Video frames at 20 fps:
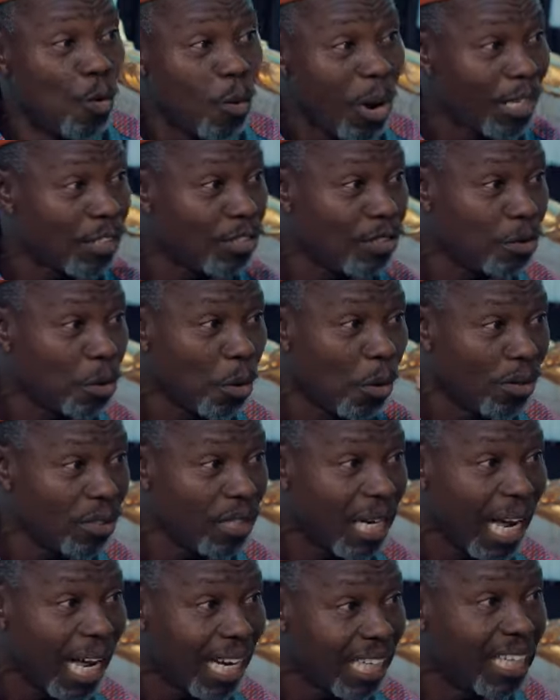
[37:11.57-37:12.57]
who has shown
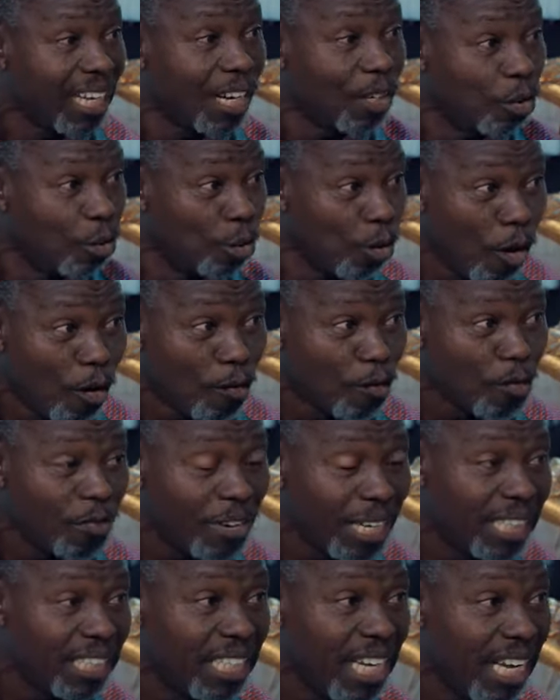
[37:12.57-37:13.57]
her love
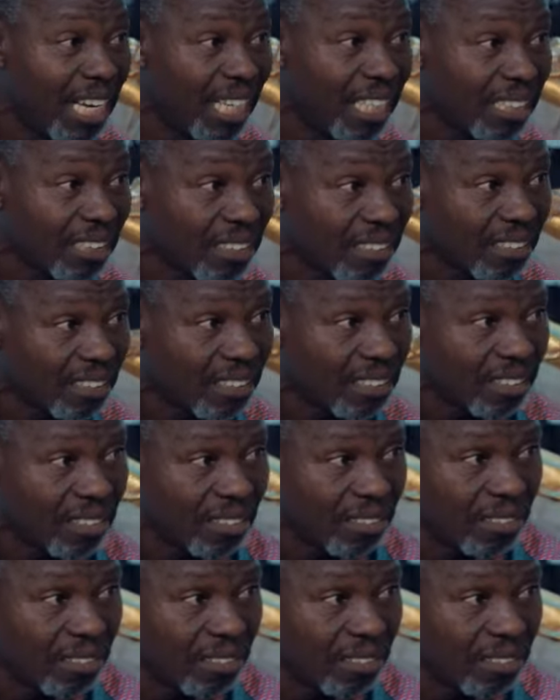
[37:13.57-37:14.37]
over the years.